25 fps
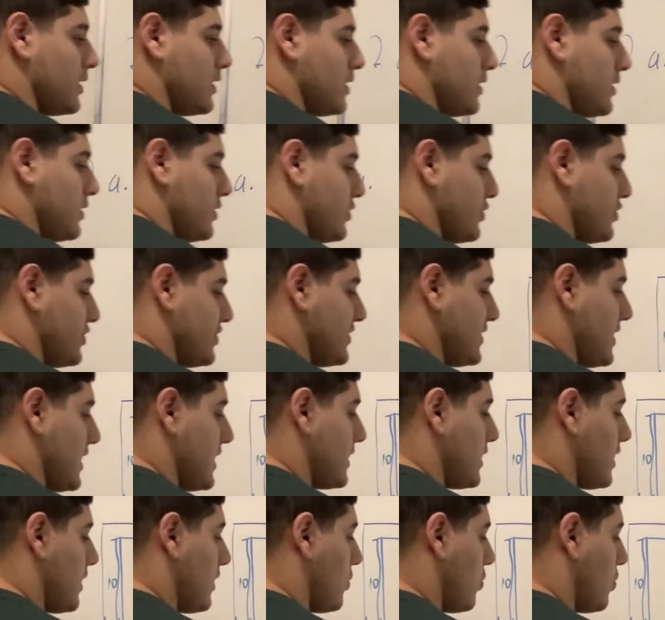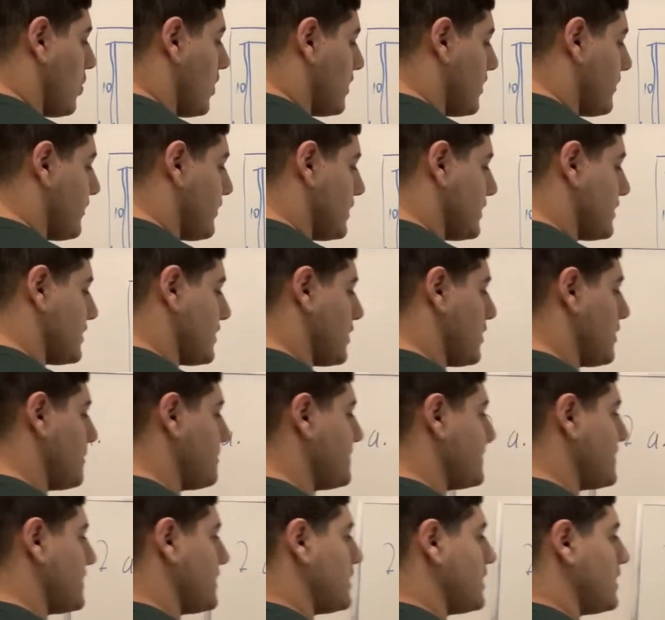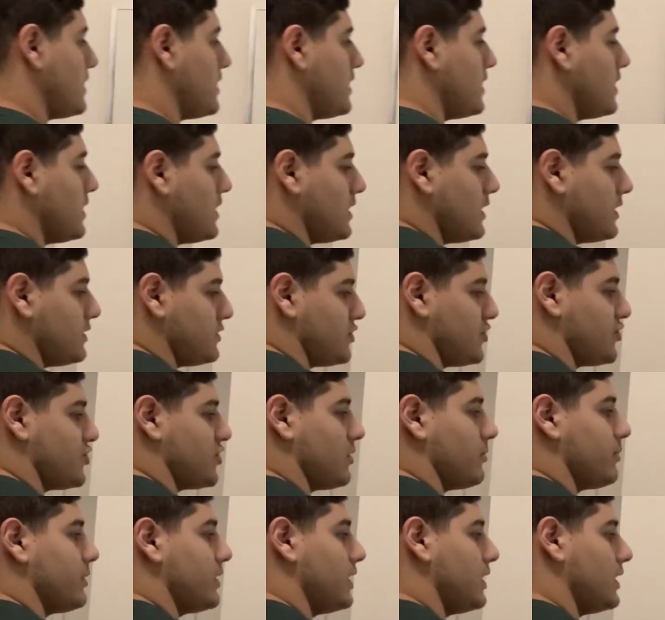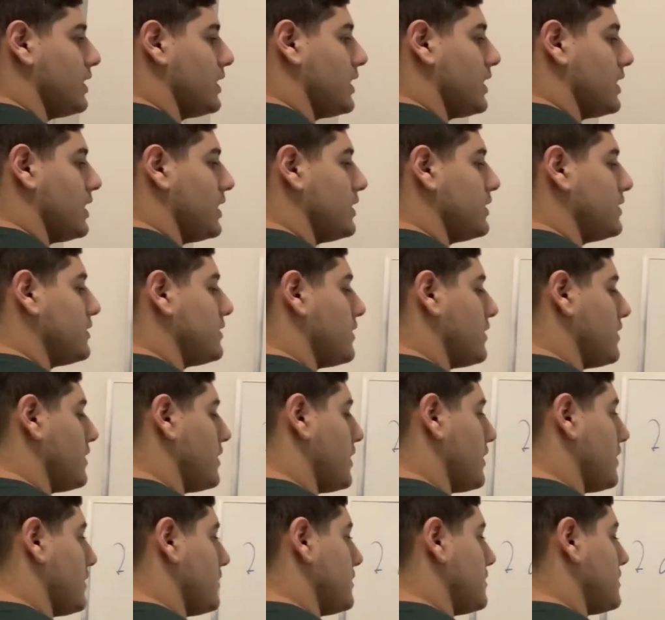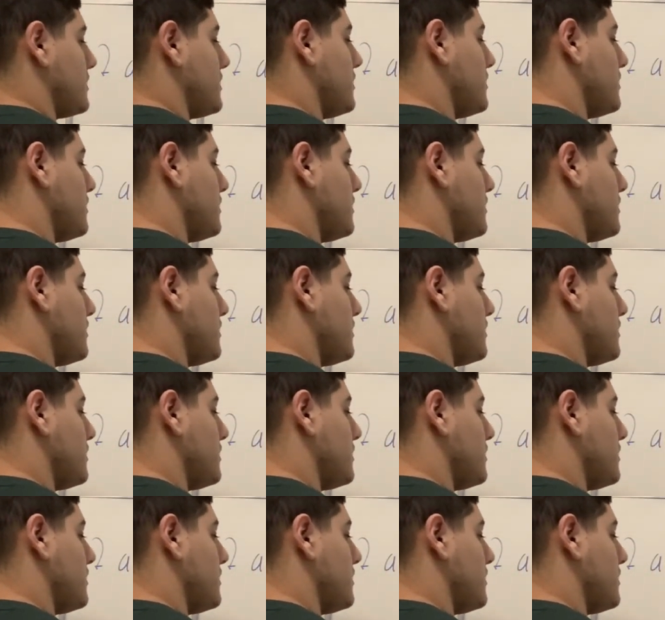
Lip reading: You're just taking one of the terms, distributing it into the others,